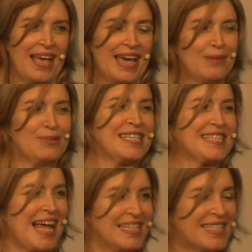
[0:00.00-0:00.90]
And it was a
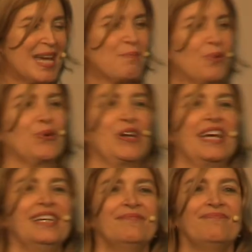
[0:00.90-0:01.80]
Saturday
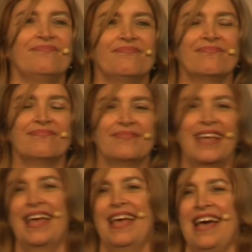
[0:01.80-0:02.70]
morning,
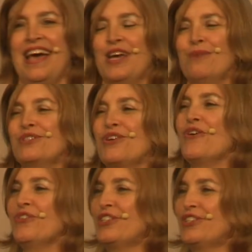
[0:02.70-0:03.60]
and I was on the